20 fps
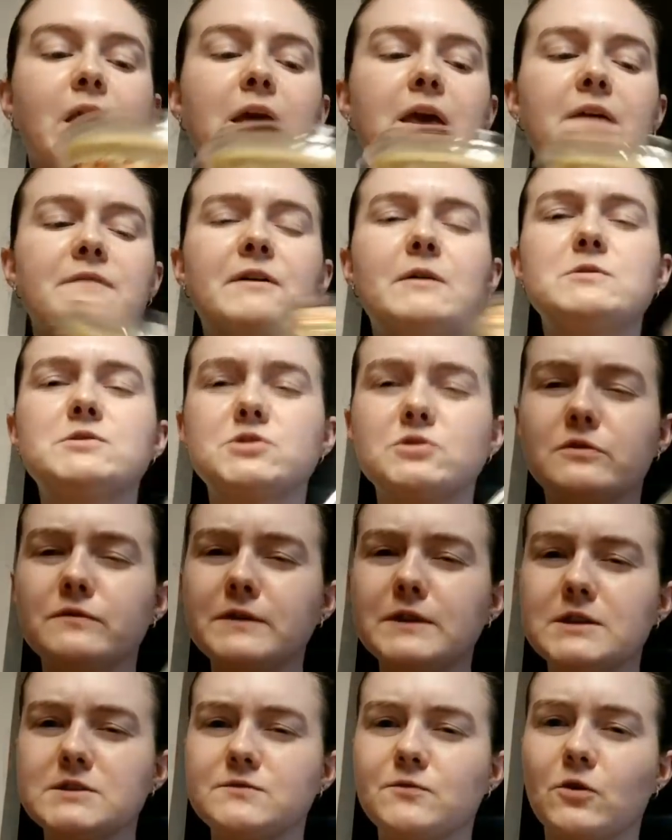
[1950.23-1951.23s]
if I was
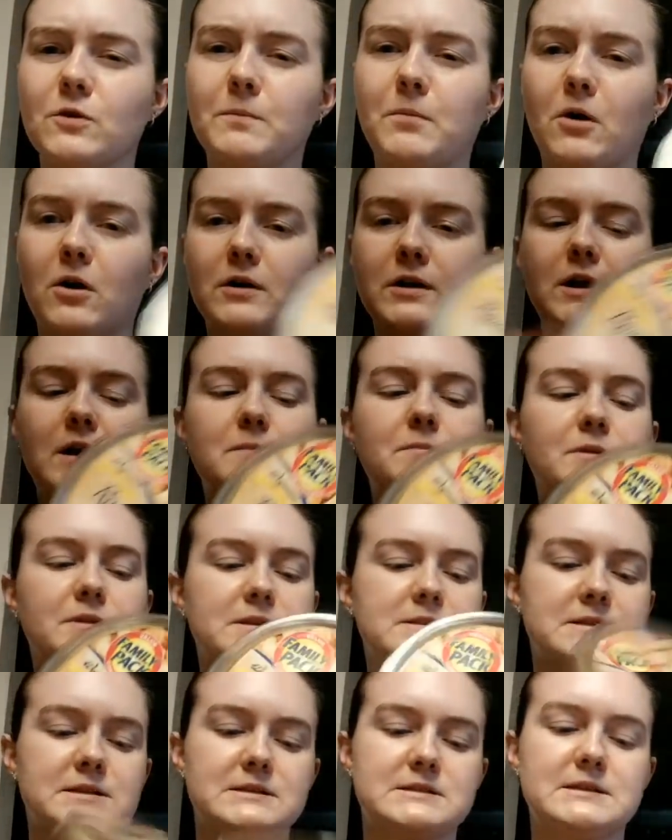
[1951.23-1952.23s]
serving this for a party, I'd put
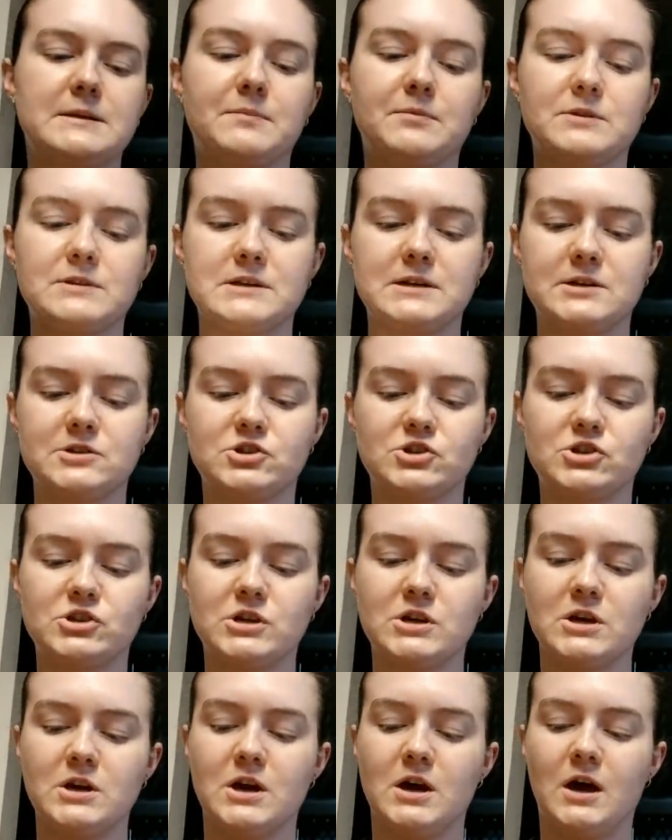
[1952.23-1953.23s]
this in a separate dish
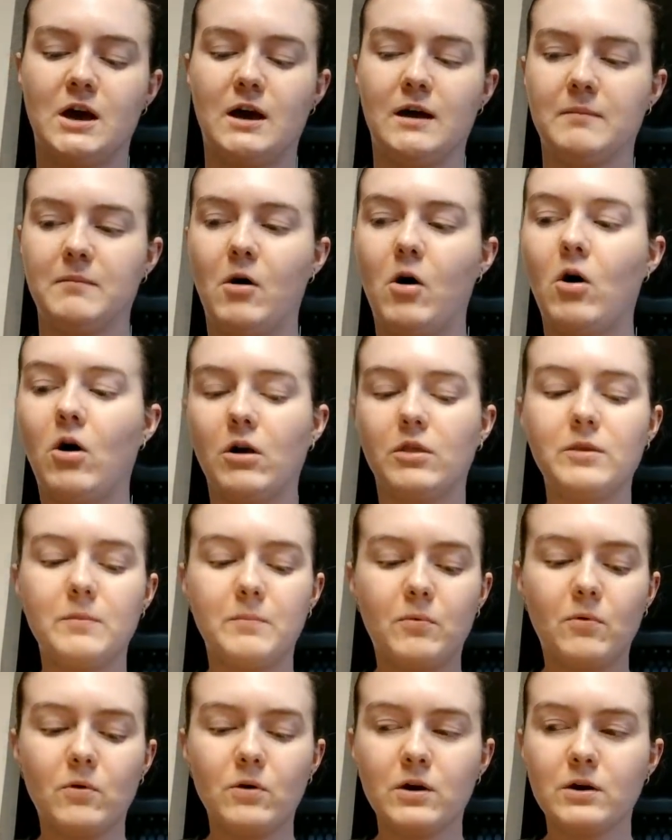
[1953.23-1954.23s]
on the
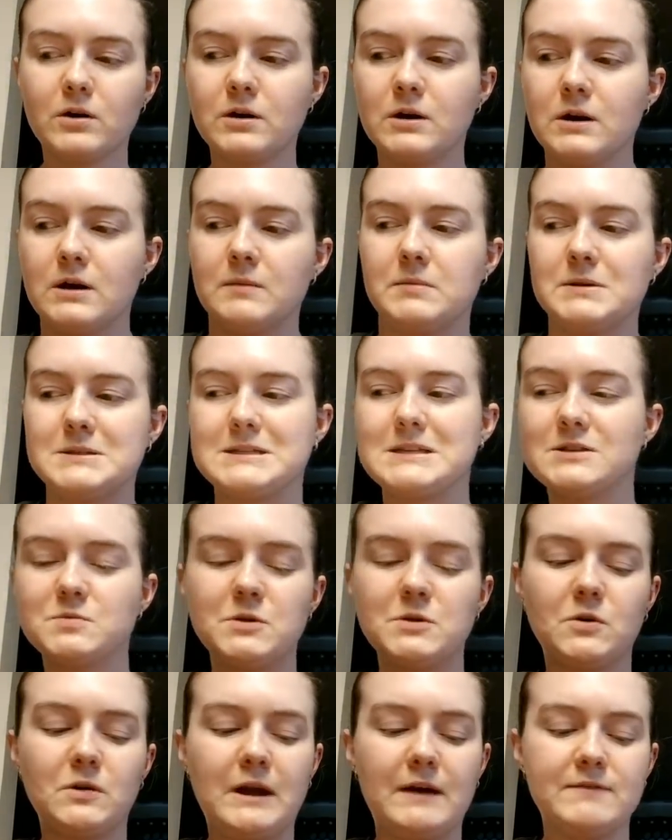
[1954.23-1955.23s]
board. But since
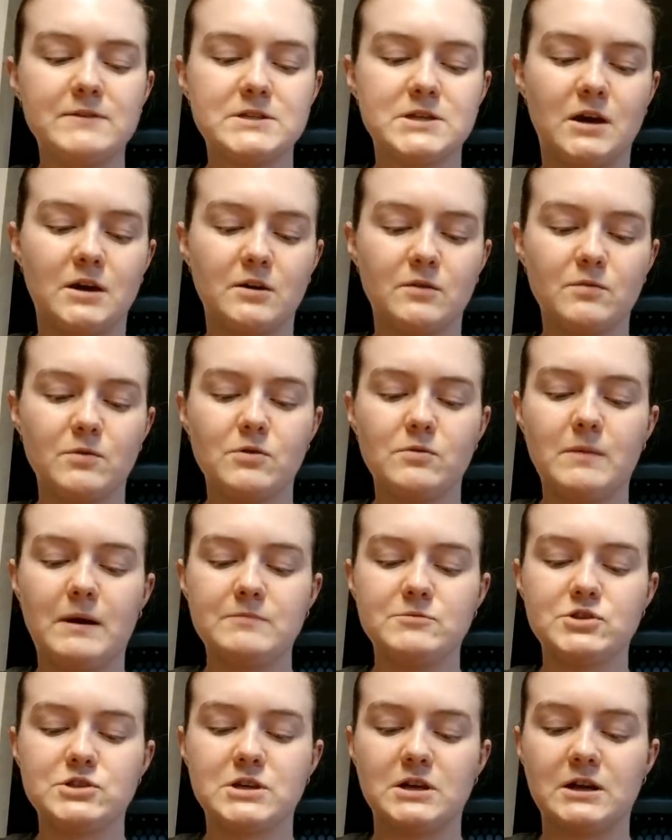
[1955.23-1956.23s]
we don't have a ton of room,
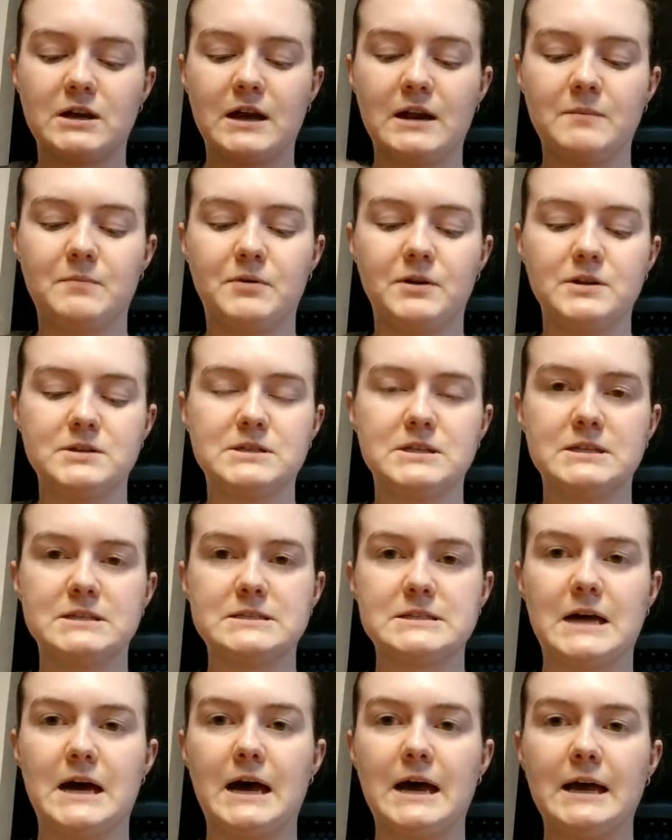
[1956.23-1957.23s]
I'm just going to kind of put it to the
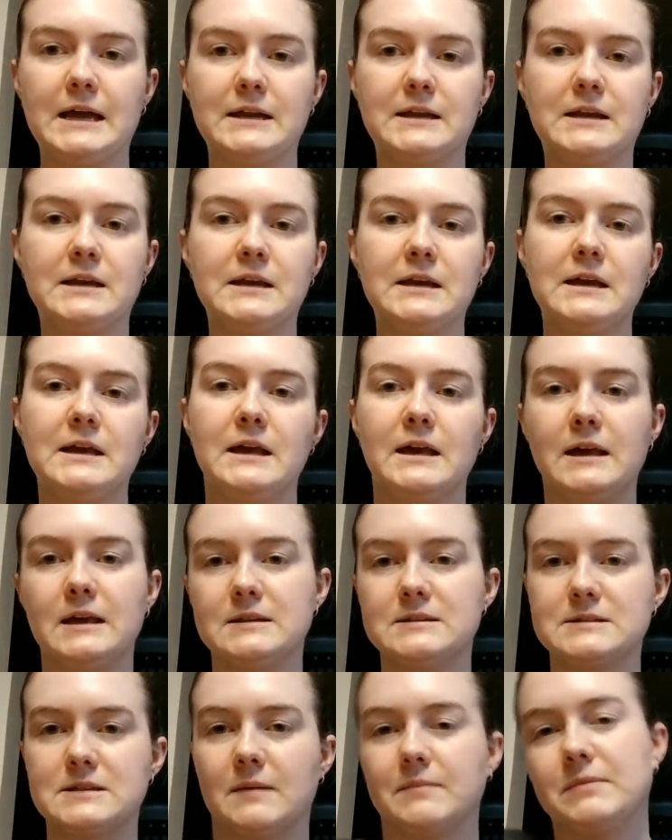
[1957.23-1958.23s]
side
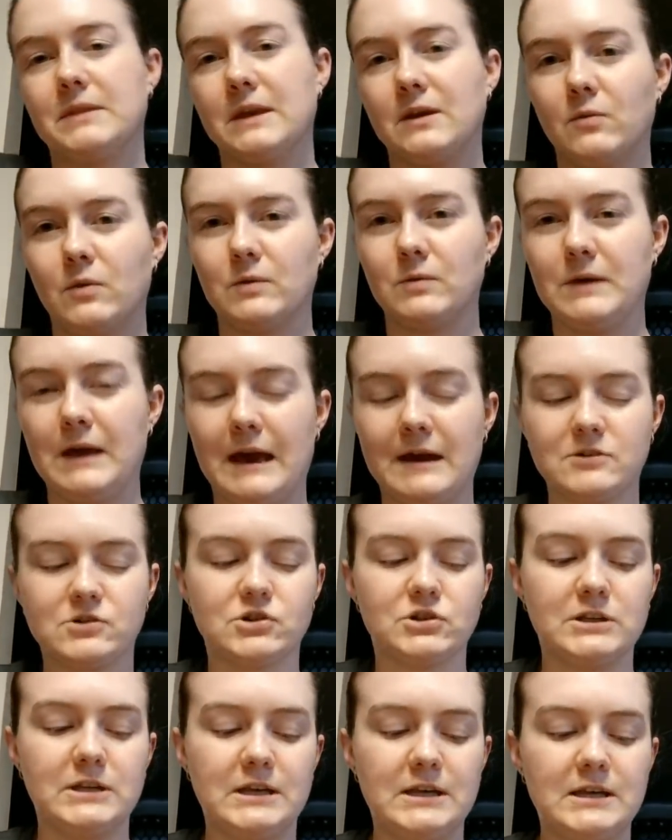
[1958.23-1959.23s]
in something when we
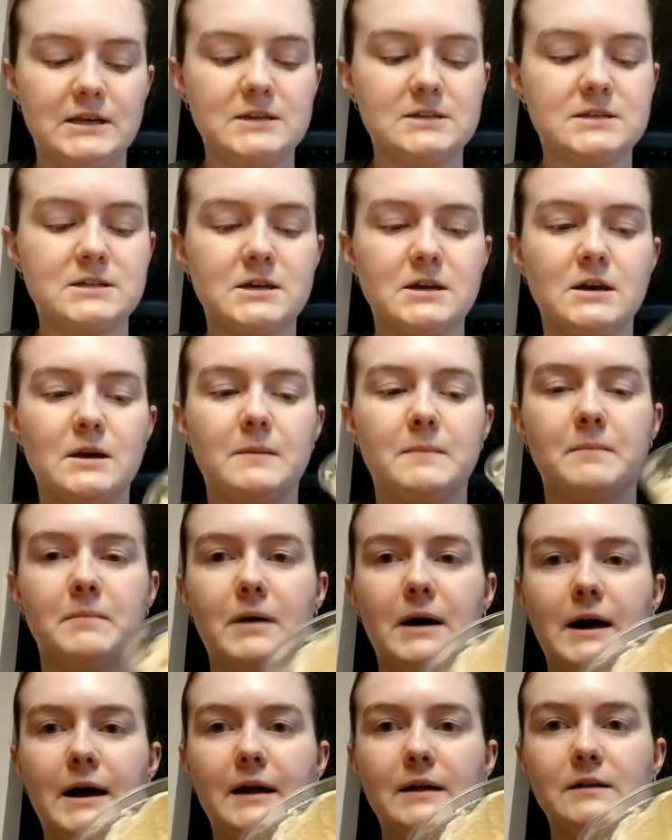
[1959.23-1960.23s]
actually eat.
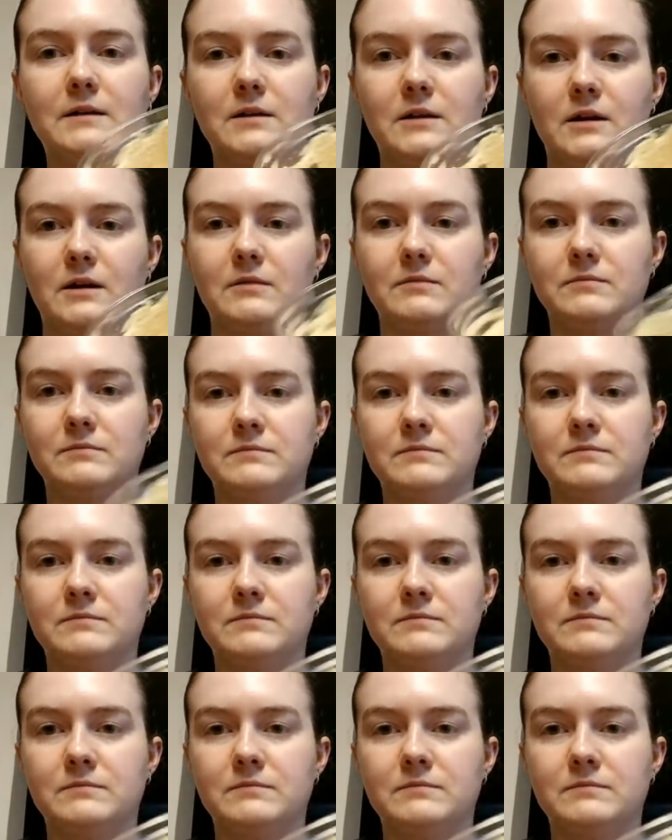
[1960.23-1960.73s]
But, you know,